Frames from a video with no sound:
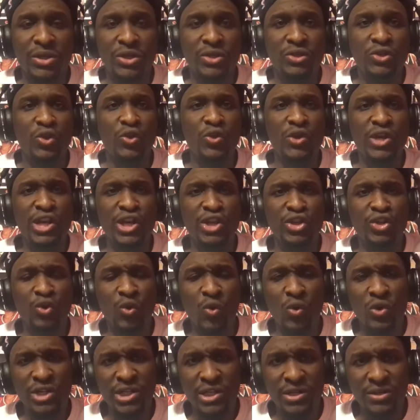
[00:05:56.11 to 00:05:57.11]
So you get
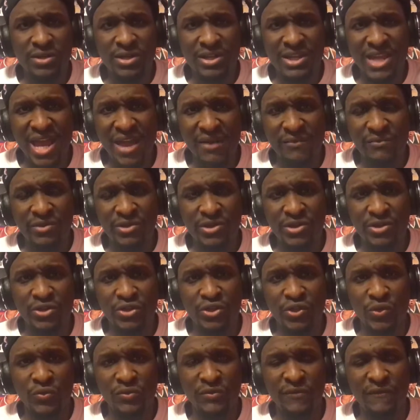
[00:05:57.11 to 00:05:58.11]
George Hill in the
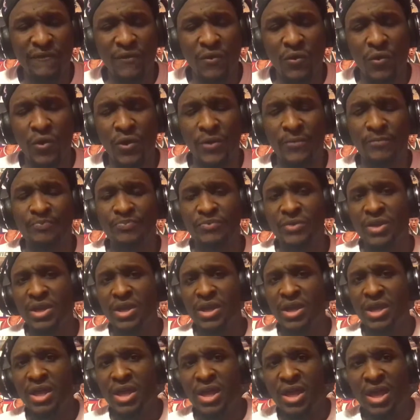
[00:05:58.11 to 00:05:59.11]
Cavaliers uniform,
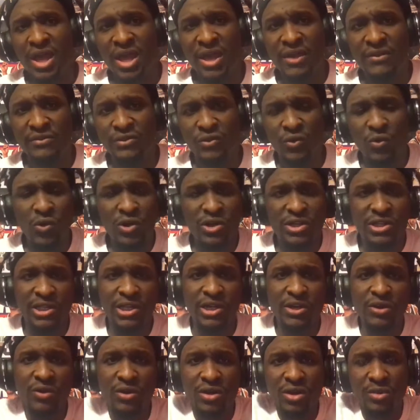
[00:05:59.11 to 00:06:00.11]
and George
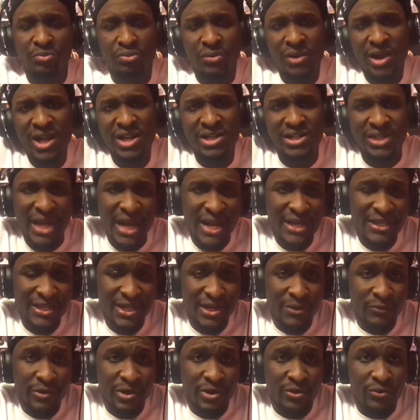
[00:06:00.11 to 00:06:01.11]
Hill and LeBron James
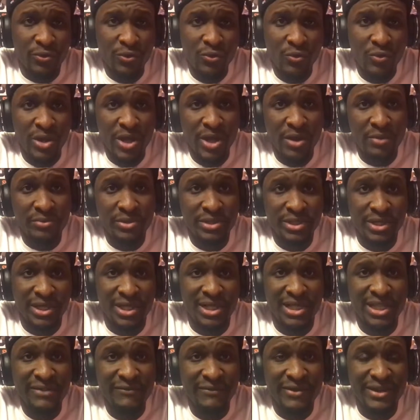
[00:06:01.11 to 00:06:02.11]
can recruit him to the
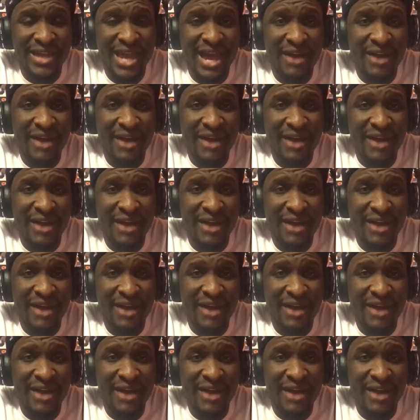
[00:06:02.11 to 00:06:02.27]
Cleveland